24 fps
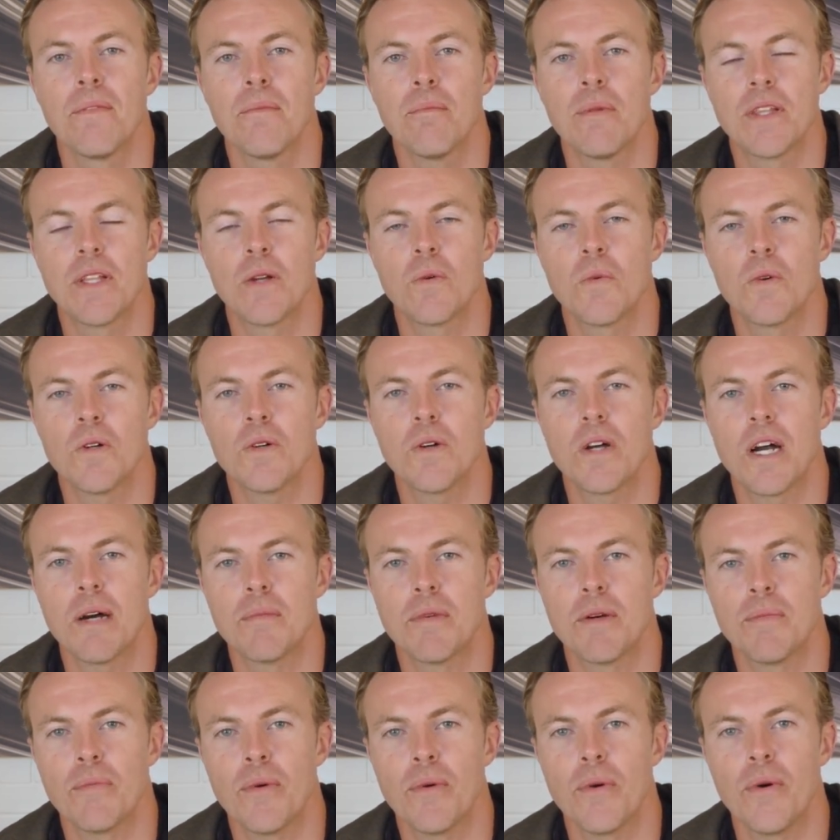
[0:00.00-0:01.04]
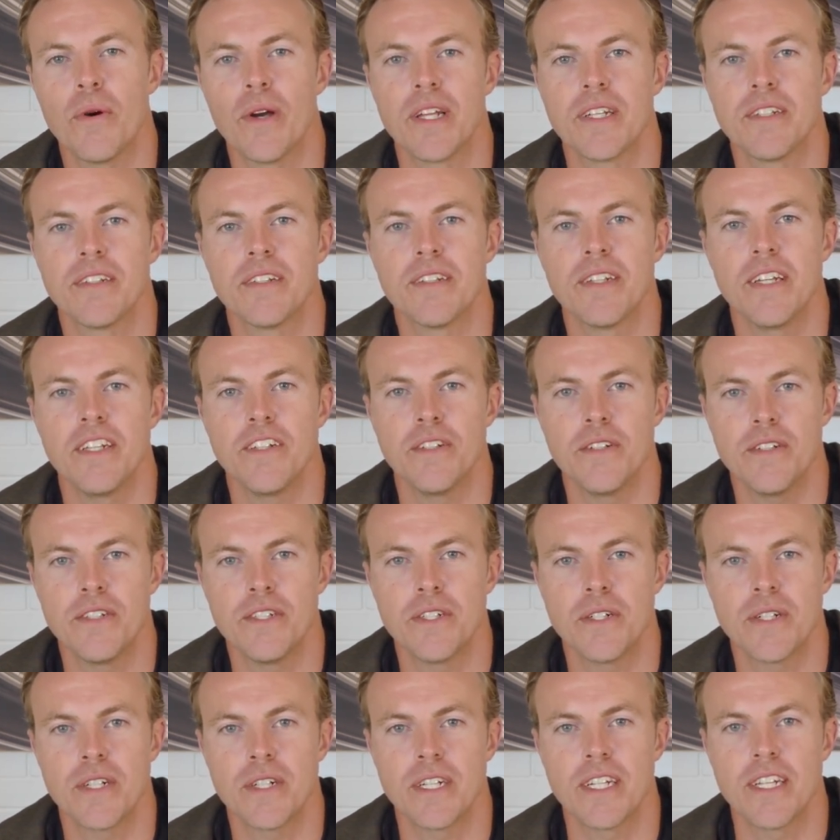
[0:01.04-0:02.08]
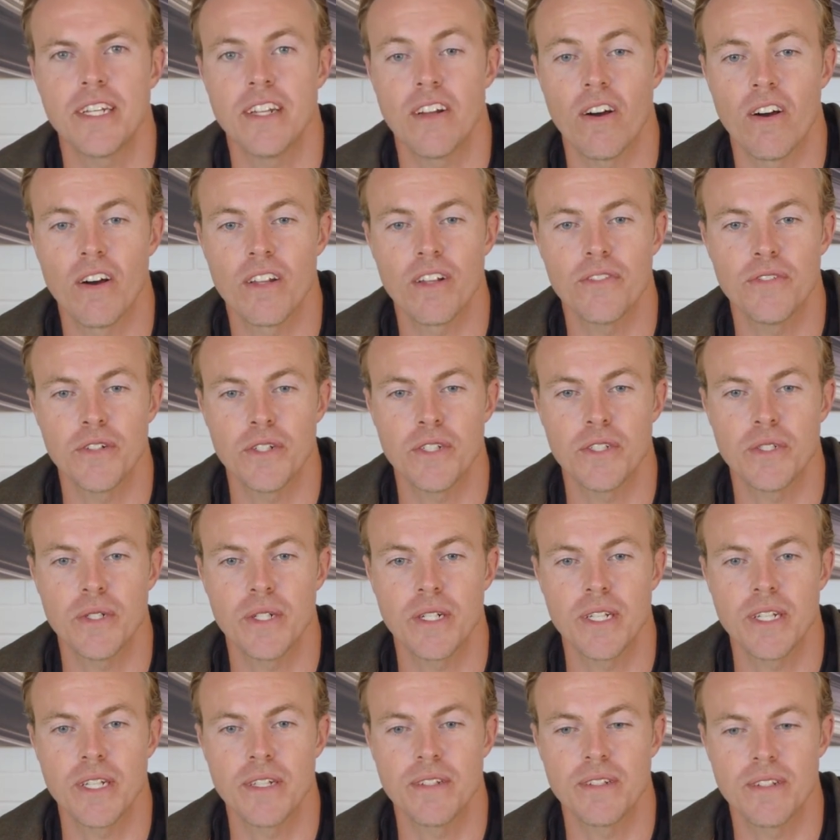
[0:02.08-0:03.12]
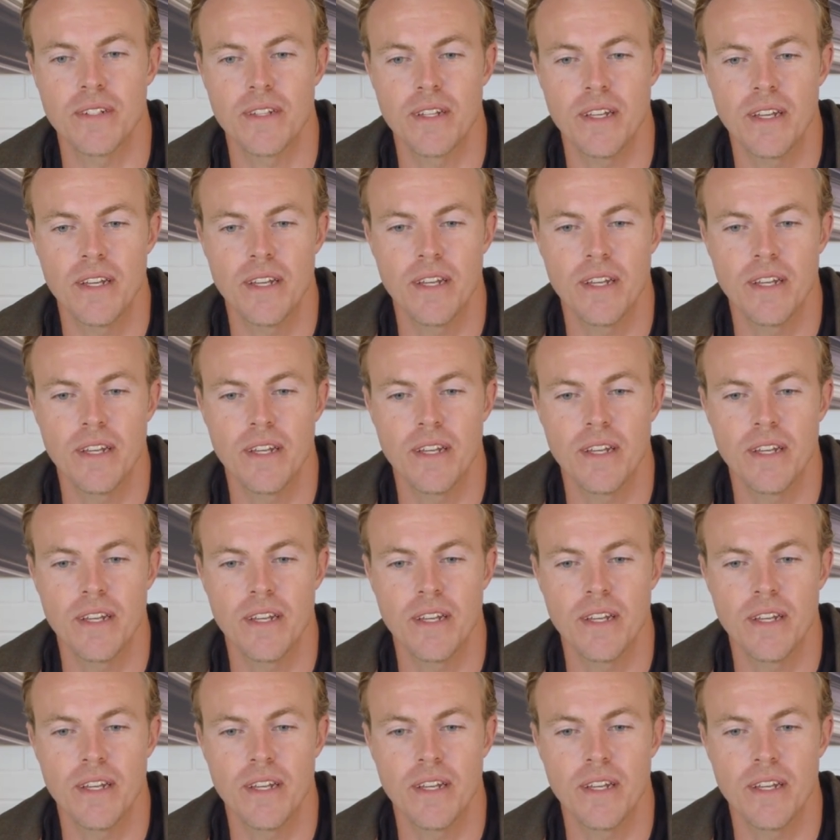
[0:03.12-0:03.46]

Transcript: But there will come a point in your journey, in all of your journeys,